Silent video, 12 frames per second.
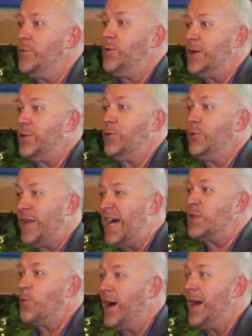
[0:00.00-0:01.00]
you need to do.
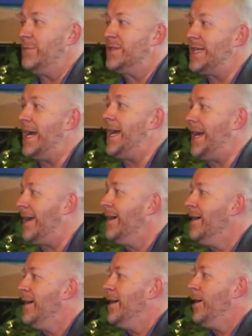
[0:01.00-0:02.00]
That's why I'm saying
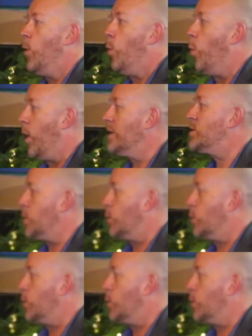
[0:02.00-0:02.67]
once a